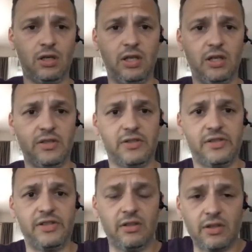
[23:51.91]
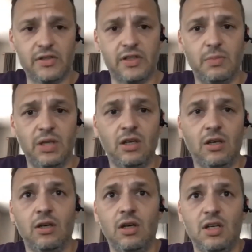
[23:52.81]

his dealings in the media,